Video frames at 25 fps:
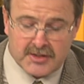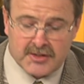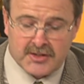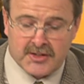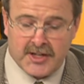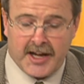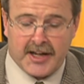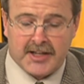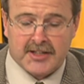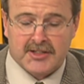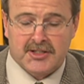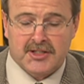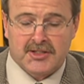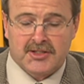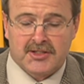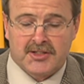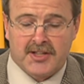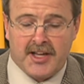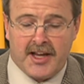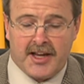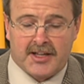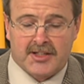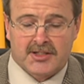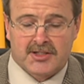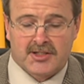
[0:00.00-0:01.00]
Texas
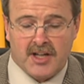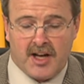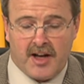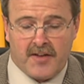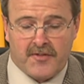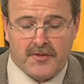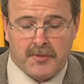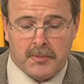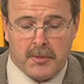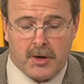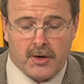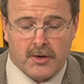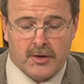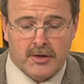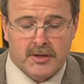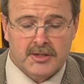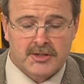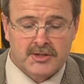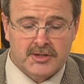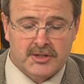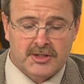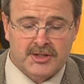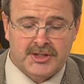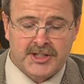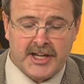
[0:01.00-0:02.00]
Tech sophomores
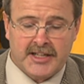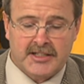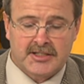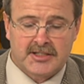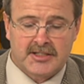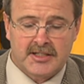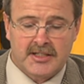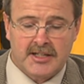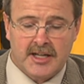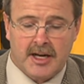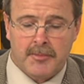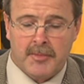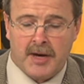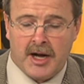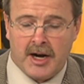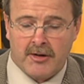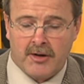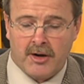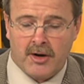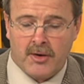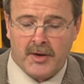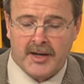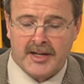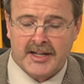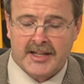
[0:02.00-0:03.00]
J.C.
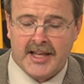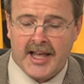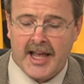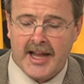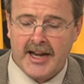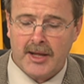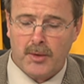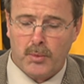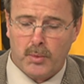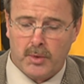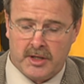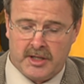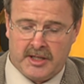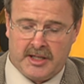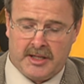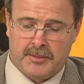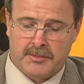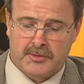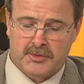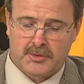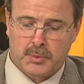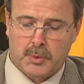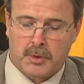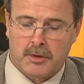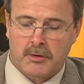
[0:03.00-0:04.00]
Amaro and Kenny Williams
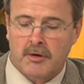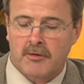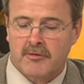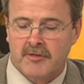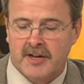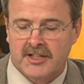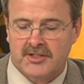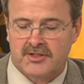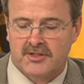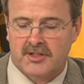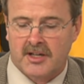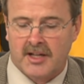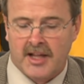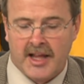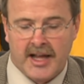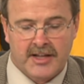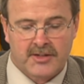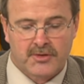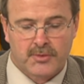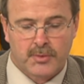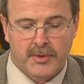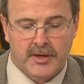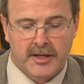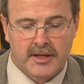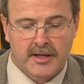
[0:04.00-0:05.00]
were arrested last
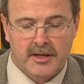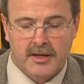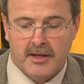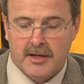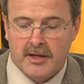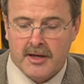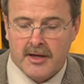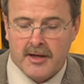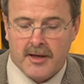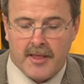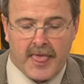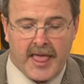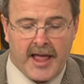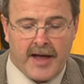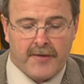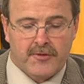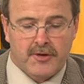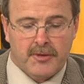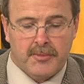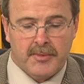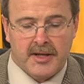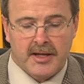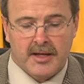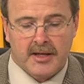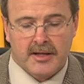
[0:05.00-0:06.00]
week after
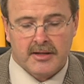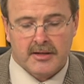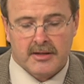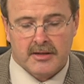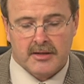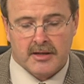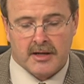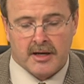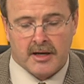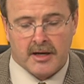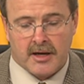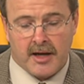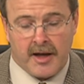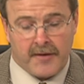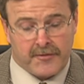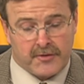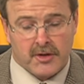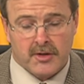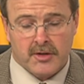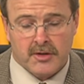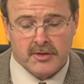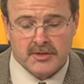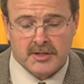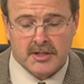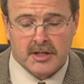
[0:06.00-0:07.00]

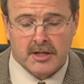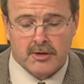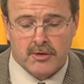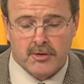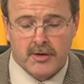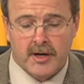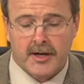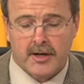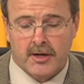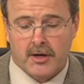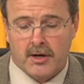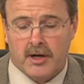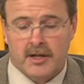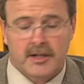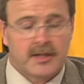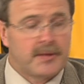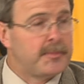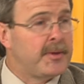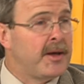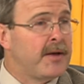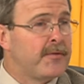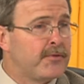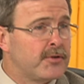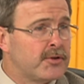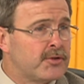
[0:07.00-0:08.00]
using a credit card to pay
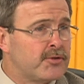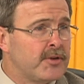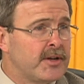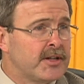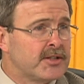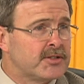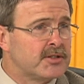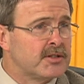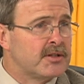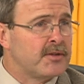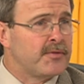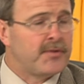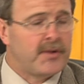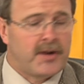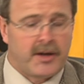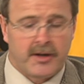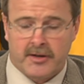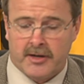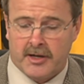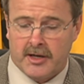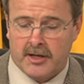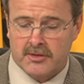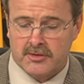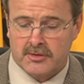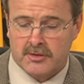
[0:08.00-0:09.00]
for drinks at the
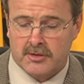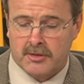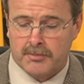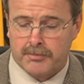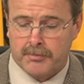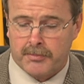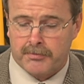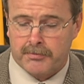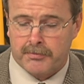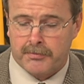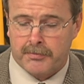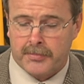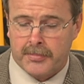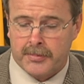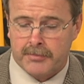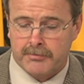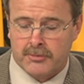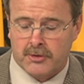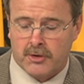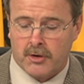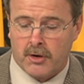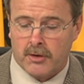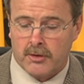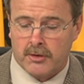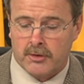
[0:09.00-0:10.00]
Firehouse
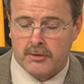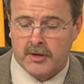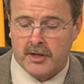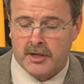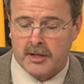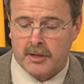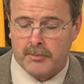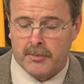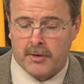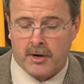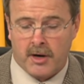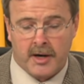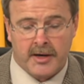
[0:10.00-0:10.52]
Grill and Bar.